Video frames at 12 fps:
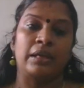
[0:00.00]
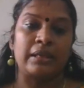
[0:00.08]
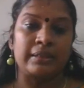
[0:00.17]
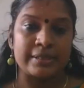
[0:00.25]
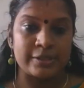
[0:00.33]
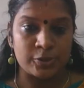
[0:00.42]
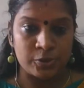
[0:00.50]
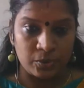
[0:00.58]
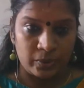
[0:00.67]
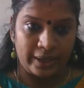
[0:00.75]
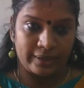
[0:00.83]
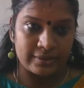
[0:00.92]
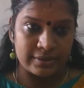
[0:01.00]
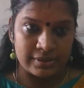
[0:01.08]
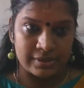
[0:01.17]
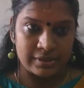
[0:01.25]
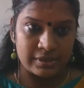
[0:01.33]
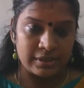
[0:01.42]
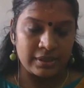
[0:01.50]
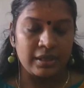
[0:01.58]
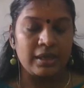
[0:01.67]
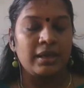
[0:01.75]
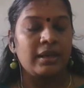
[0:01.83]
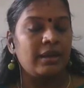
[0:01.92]
The students
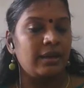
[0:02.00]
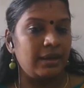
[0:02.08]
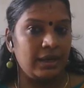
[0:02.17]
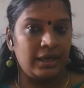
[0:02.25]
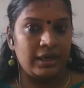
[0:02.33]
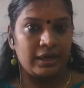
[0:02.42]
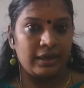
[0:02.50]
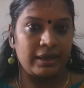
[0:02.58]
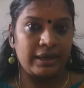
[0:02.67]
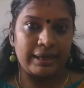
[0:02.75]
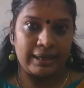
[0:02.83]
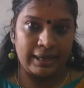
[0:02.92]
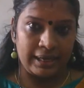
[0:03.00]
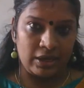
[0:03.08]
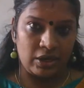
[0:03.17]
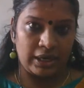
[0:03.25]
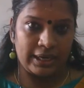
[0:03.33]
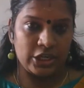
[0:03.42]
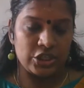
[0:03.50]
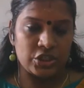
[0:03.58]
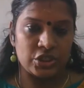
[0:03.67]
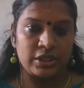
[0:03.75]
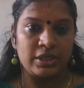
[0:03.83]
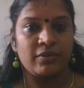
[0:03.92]
learn
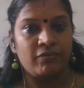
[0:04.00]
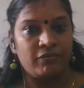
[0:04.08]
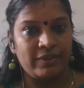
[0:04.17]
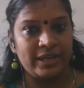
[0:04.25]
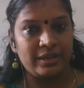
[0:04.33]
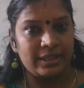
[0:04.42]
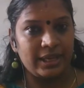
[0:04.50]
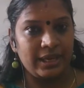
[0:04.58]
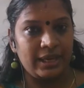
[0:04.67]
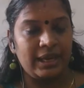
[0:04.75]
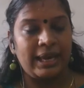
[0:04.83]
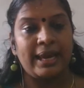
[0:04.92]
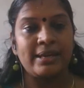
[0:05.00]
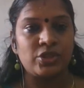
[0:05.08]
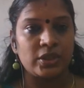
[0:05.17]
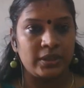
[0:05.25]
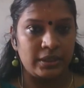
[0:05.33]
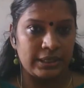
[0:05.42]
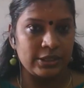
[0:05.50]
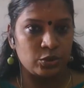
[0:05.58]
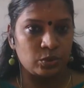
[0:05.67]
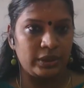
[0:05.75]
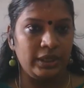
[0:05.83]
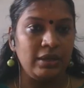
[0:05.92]
English when they enter
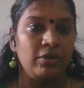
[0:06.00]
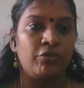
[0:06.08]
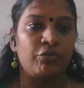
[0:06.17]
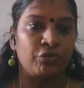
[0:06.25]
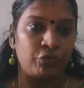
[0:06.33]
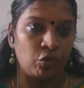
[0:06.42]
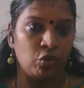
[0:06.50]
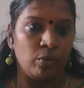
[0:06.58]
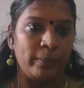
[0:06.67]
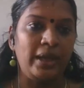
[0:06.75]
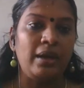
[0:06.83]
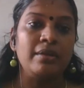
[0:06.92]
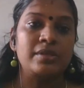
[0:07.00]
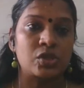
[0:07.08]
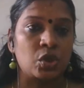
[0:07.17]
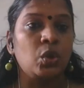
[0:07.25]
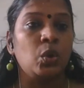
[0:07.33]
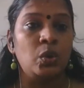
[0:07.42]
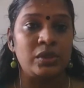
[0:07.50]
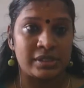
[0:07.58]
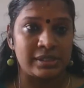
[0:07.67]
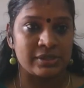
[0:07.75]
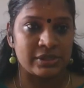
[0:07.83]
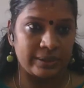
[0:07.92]
into the formal school
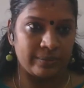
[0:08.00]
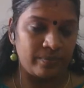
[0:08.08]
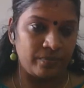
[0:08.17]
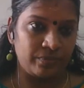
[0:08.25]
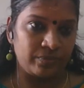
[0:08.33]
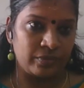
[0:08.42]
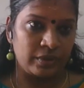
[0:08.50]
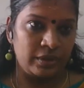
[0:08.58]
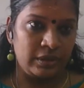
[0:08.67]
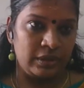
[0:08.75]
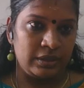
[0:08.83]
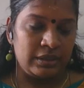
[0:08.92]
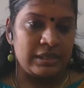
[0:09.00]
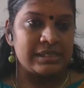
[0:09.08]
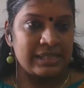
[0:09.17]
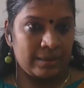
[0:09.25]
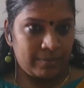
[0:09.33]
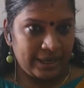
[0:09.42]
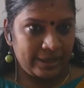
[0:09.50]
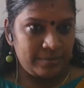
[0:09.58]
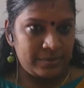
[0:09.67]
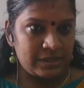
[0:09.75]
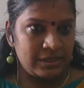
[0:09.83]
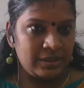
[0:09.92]
system.
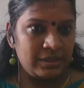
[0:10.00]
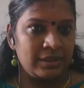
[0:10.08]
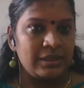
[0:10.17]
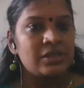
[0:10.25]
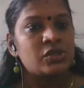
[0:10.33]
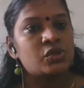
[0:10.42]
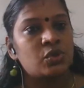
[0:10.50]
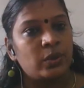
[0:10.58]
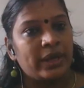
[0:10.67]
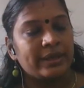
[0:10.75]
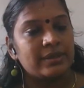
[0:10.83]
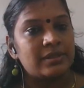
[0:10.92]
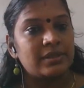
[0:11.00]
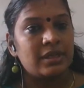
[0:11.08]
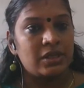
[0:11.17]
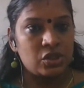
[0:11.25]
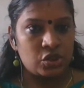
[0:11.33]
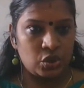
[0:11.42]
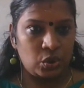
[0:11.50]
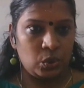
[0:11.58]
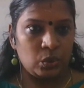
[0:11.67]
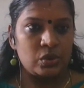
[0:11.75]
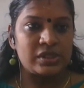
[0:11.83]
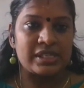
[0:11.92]
Sometimes students
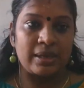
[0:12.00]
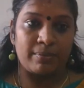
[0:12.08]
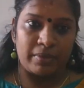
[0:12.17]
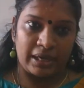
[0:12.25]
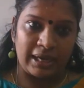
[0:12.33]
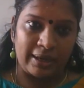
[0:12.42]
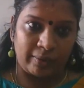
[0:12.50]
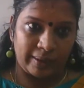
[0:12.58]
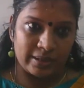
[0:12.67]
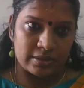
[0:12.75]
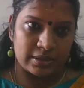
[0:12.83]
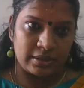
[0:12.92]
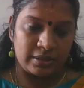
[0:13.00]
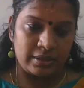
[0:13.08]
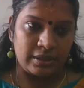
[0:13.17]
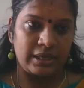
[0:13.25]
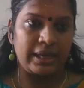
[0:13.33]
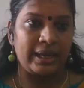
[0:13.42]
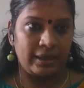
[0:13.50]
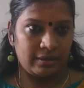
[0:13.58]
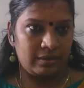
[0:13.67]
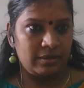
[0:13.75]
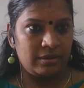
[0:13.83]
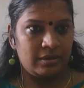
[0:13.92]
show some reluctance
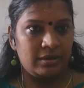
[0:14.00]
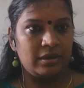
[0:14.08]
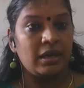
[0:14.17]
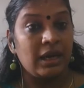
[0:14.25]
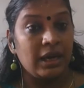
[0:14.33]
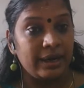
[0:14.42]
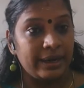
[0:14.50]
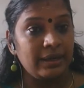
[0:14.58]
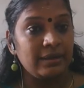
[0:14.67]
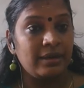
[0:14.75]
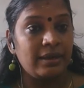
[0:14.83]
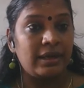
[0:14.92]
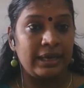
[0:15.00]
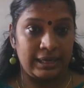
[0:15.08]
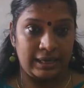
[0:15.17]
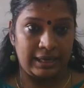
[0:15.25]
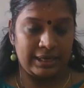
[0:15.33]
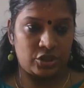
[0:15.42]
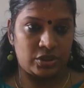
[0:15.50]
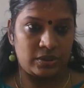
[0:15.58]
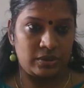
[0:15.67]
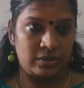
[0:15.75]
in learning English.